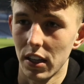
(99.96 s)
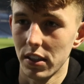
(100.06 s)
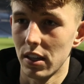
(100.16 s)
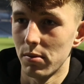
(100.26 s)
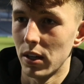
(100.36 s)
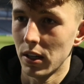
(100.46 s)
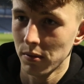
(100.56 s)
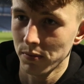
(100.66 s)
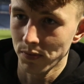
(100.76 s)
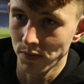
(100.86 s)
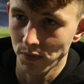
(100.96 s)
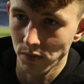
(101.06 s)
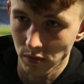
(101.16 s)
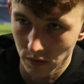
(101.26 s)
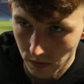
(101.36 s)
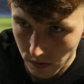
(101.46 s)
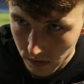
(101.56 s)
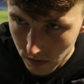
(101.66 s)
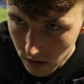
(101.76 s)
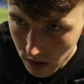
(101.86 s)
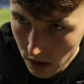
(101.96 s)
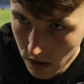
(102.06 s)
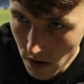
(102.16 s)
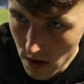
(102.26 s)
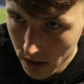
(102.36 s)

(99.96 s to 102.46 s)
like the team really. With it being 2-0, I